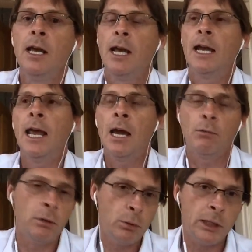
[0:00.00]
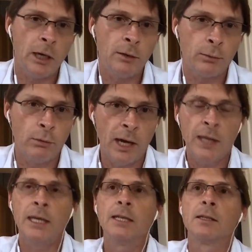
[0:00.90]
and how we would go through
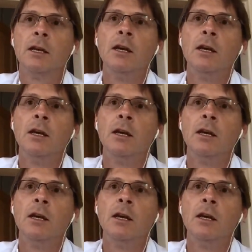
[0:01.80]
ethics,